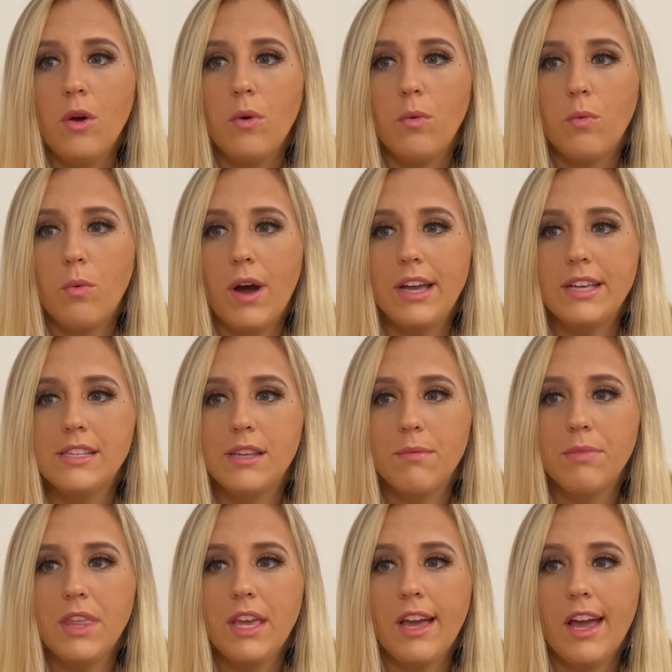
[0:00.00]
why
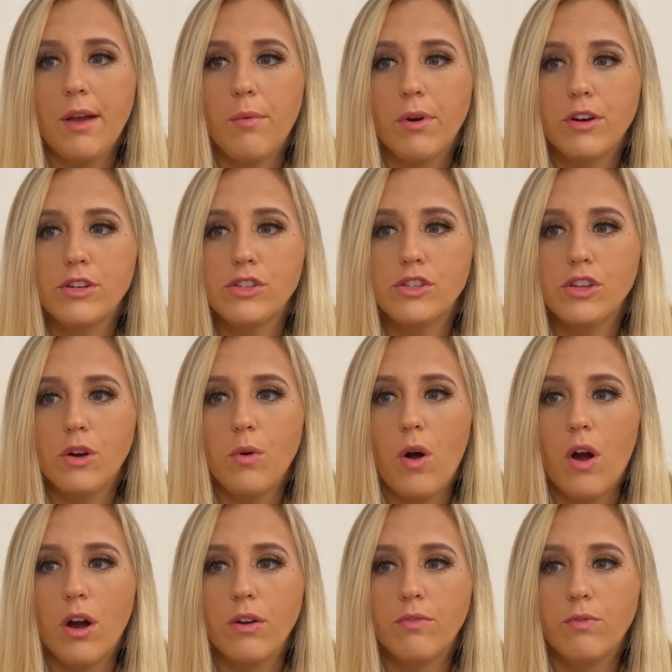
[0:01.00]
something I worked so
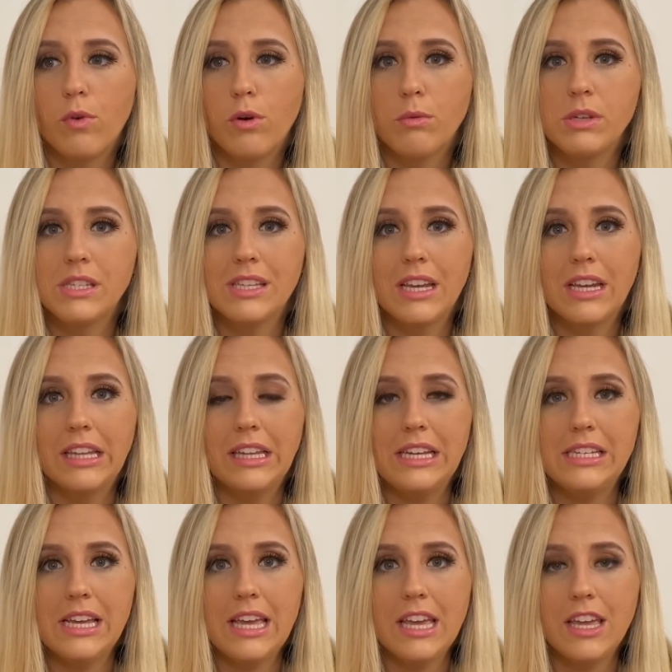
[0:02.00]
hard for was
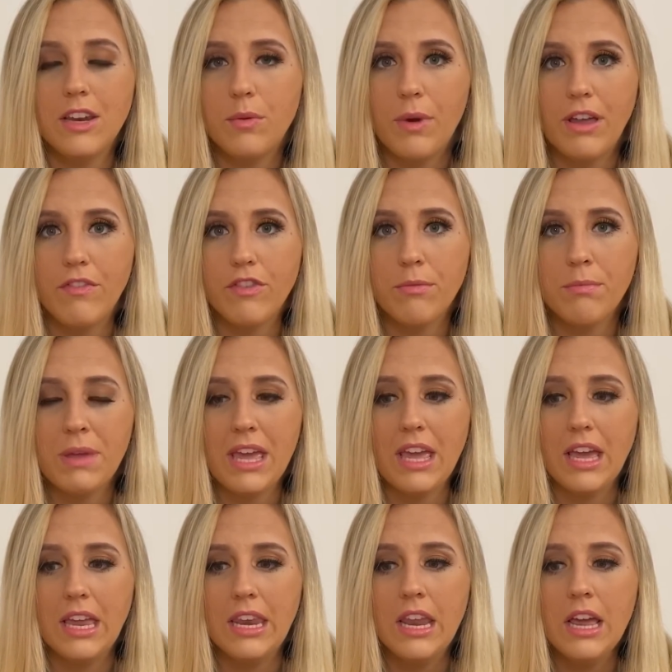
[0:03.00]
suddenly taken away from
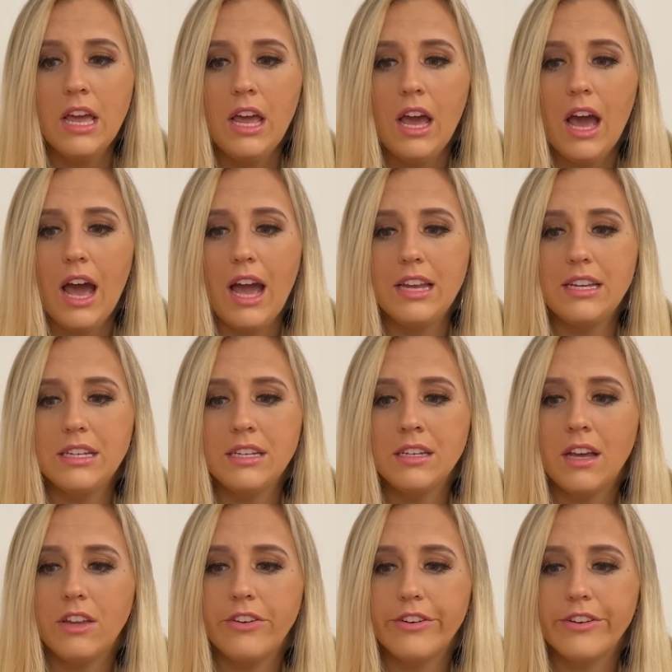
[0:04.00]
me. And I
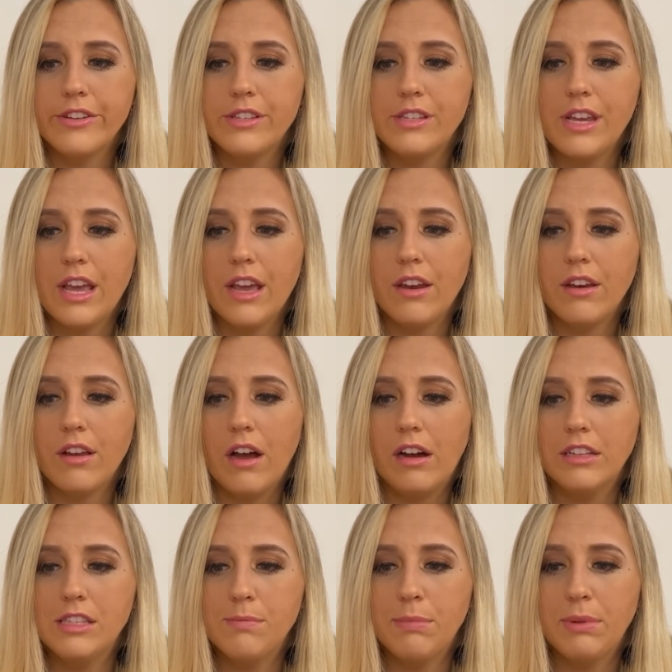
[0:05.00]
didn't understand
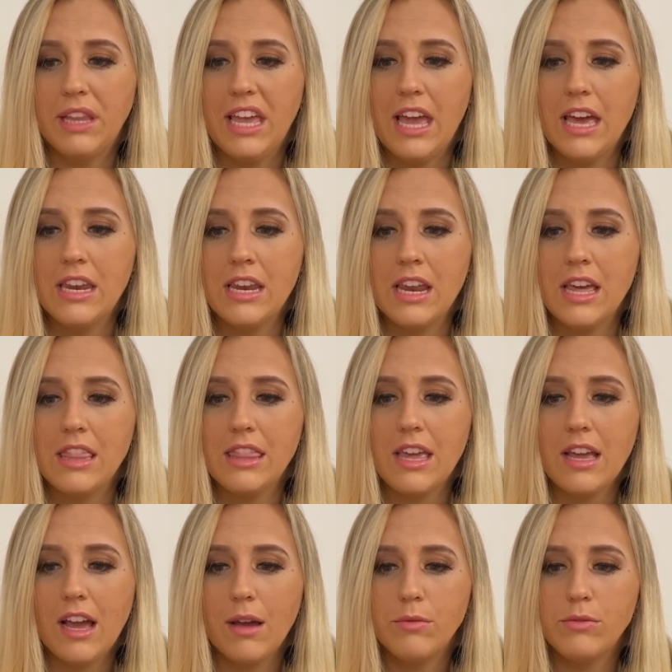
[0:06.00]
God's plan. And I
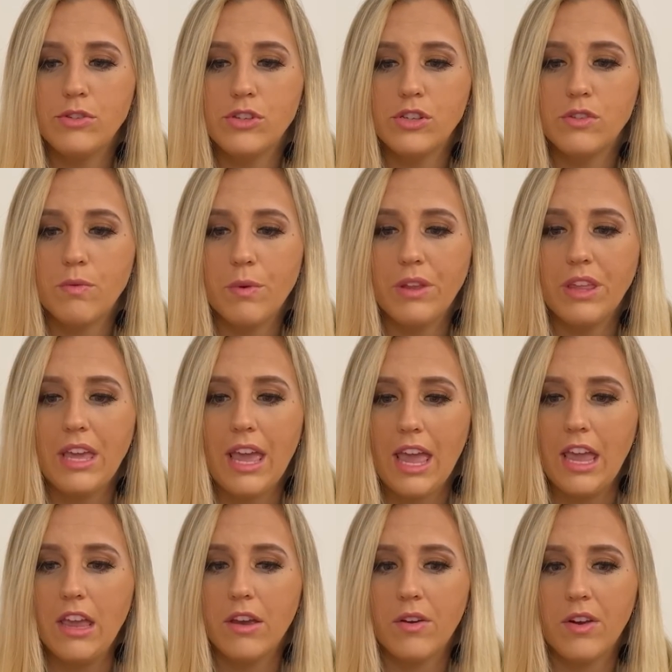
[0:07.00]
think I was just really
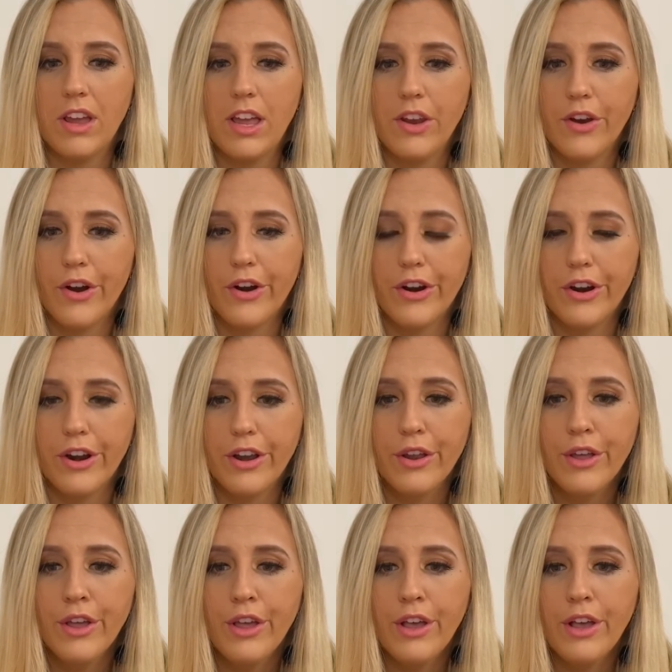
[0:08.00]
angry and hurt
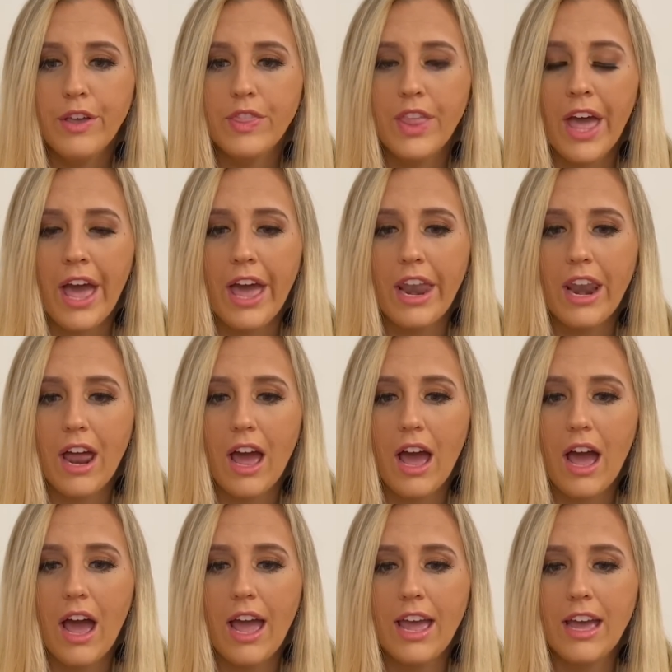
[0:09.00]
that
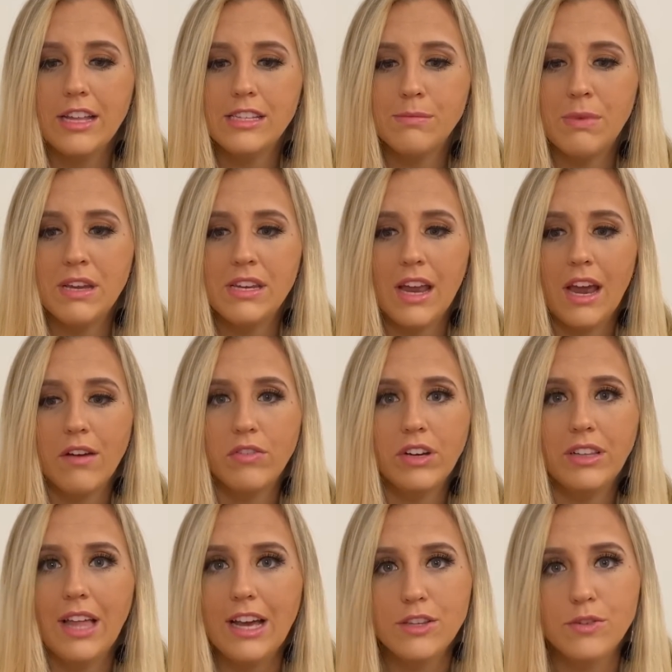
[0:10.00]
I had spent
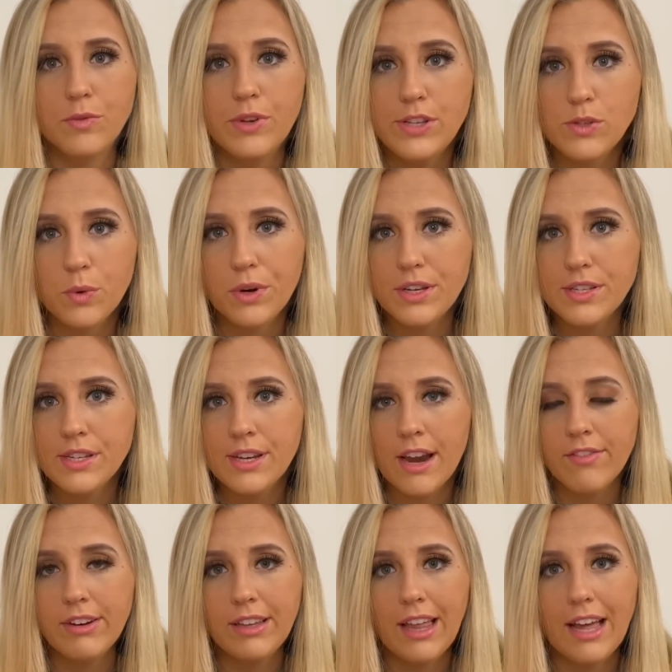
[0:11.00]
every last resource and
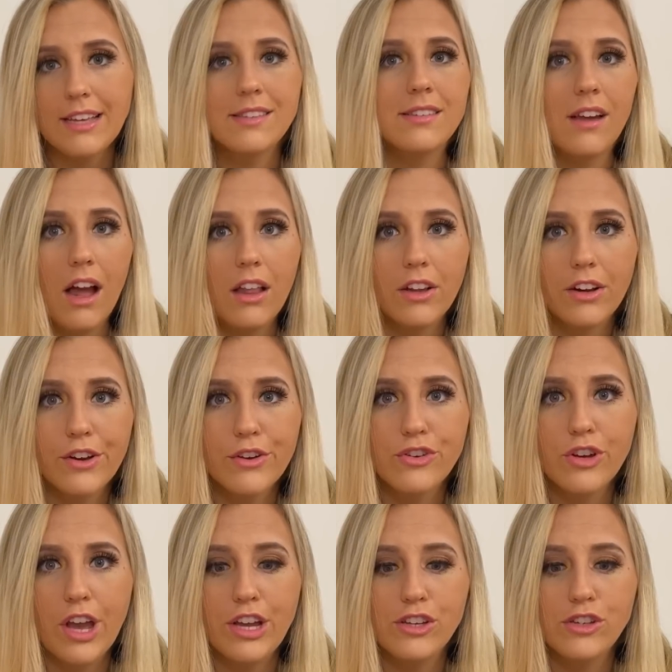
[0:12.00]
every last dollar
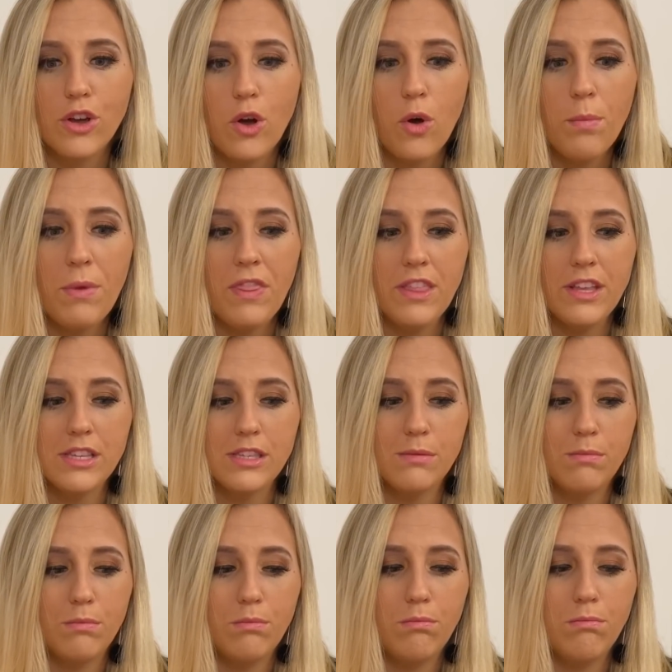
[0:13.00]
trying to open this
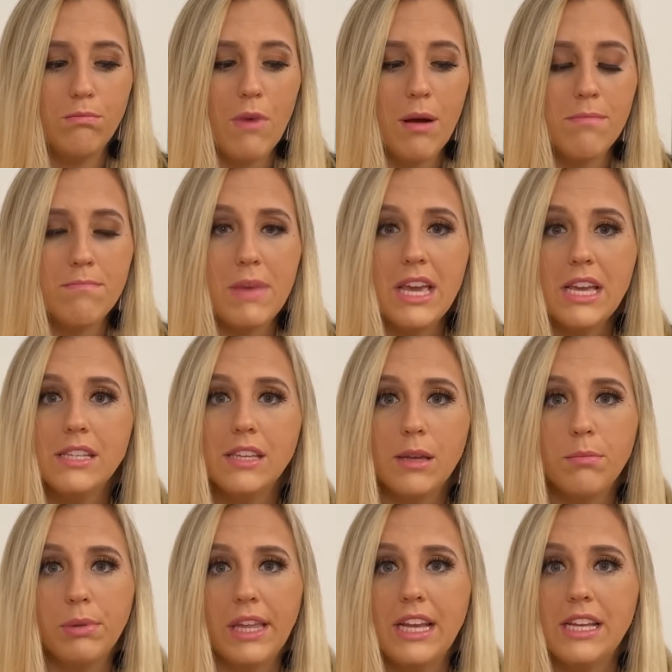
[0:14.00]

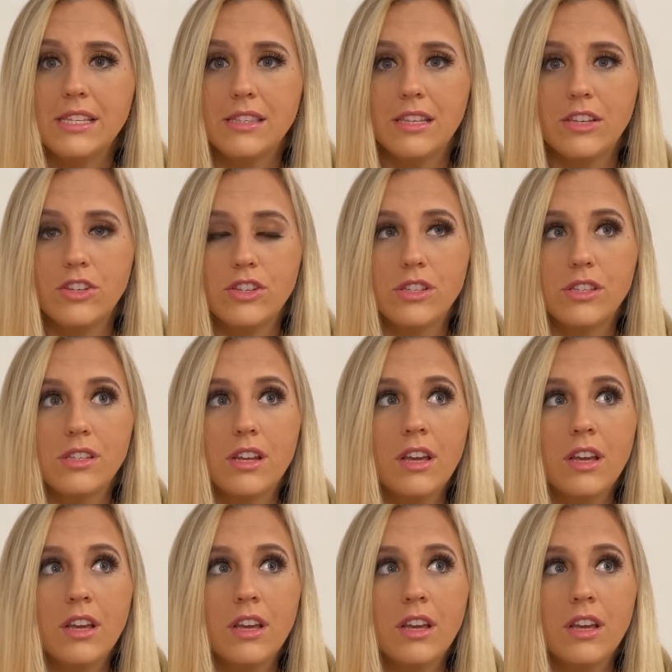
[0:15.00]
amazing place that just